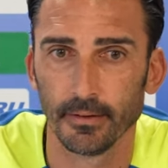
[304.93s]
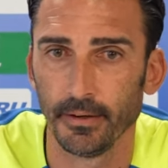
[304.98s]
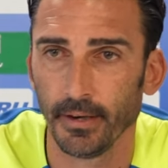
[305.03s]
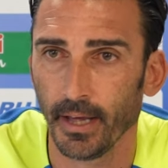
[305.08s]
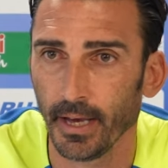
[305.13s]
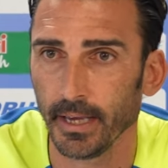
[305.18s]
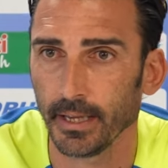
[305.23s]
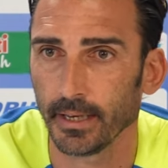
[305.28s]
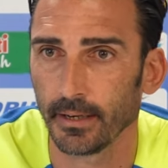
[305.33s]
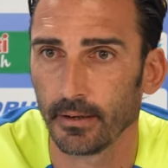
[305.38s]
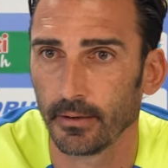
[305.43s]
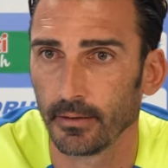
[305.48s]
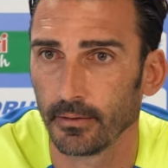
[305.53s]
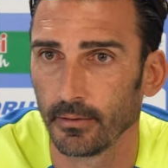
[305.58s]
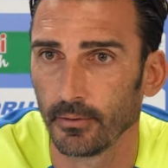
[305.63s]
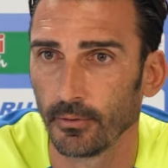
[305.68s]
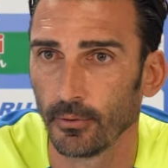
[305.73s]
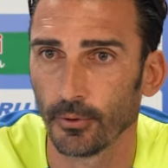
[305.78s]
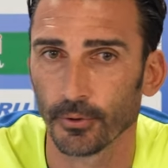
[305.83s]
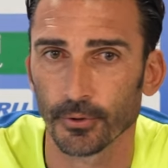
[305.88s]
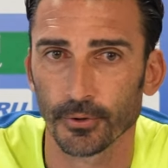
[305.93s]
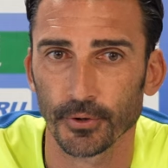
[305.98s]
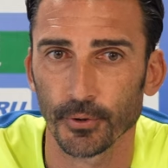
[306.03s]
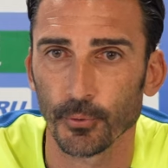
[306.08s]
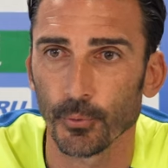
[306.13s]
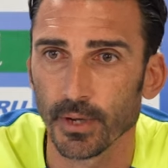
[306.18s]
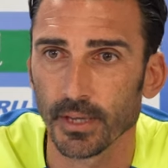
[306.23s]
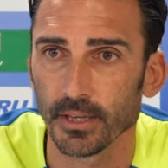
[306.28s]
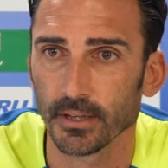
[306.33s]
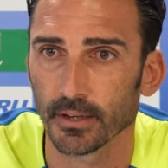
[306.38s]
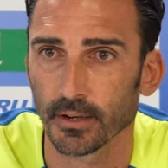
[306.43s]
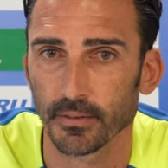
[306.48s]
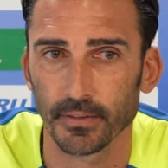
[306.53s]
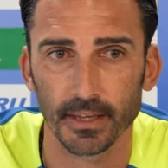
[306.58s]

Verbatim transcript: nine or winger.